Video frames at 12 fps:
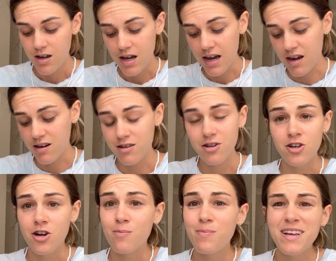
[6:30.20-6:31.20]
And, you
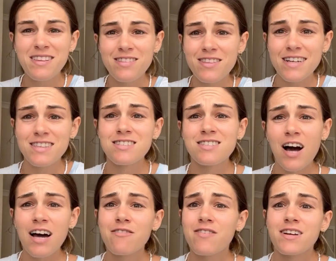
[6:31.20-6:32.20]
know, being like the
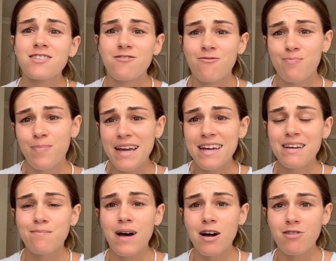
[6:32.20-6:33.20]
side effects of
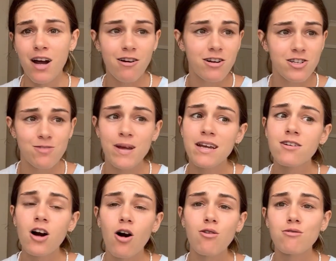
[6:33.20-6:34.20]
being malnourished, being
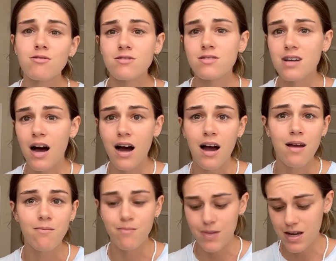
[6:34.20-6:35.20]
cold all the
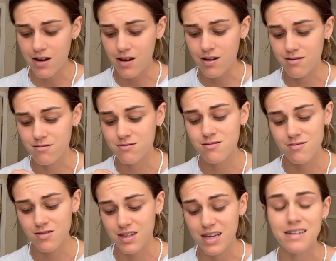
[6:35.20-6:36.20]
time, being
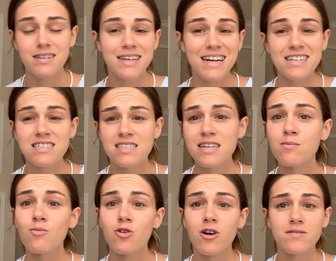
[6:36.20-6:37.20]
like getting sick
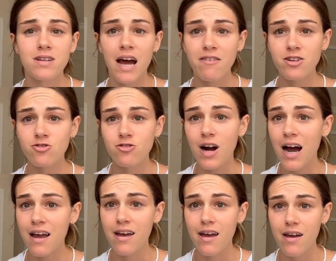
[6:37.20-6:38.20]
more often, having dry
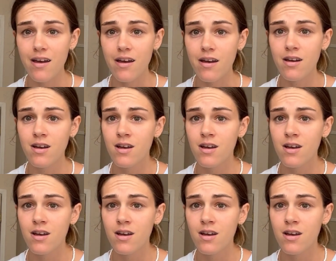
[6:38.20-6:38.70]
hair.